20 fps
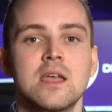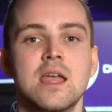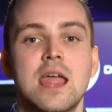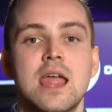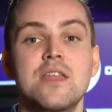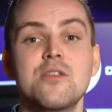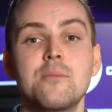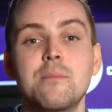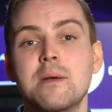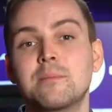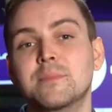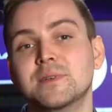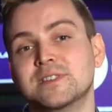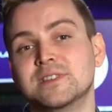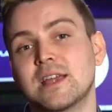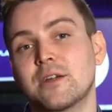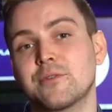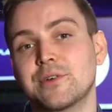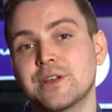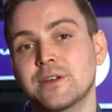In the members
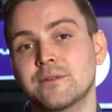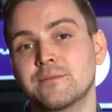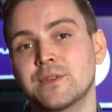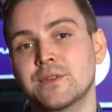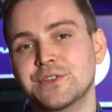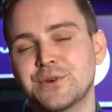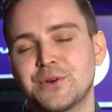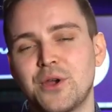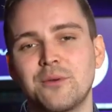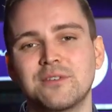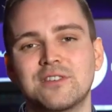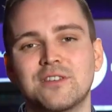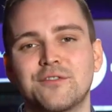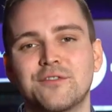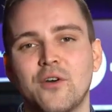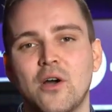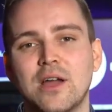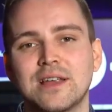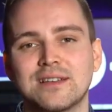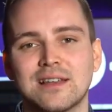area, you're going to
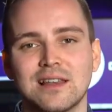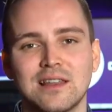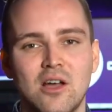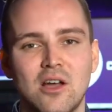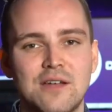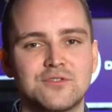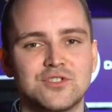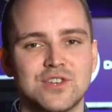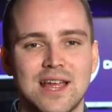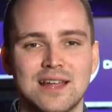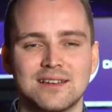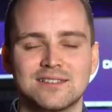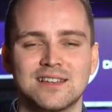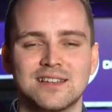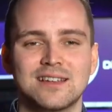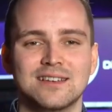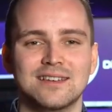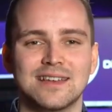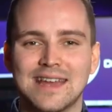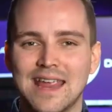find live chat
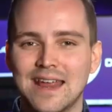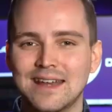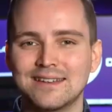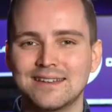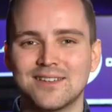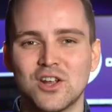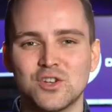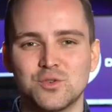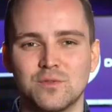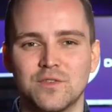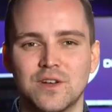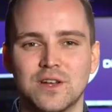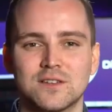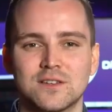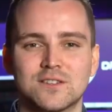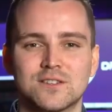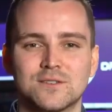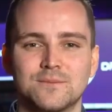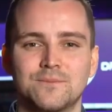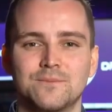to get in touch with
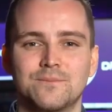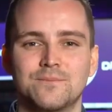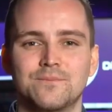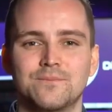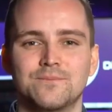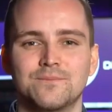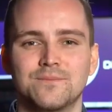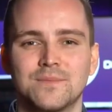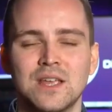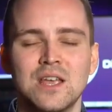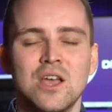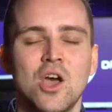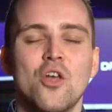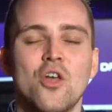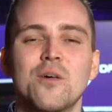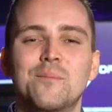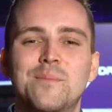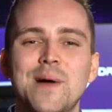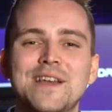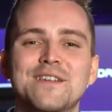us.
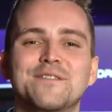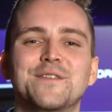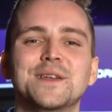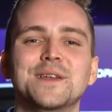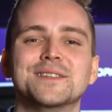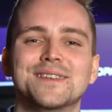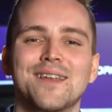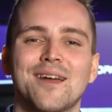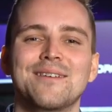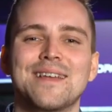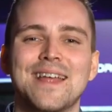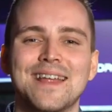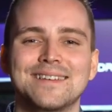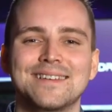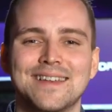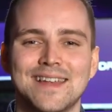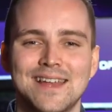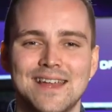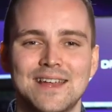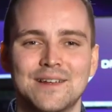The benefits don't end
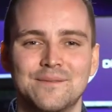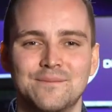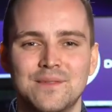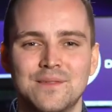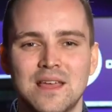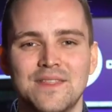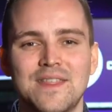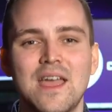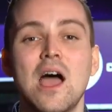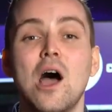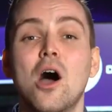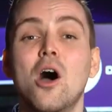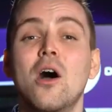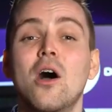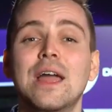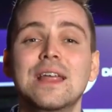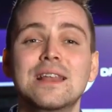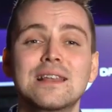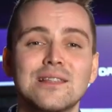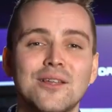here. There are
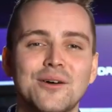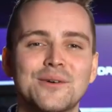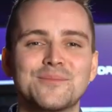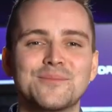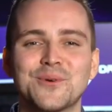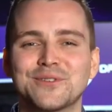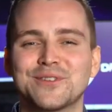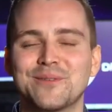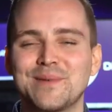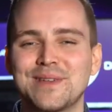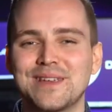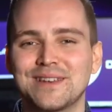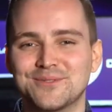a lot more to be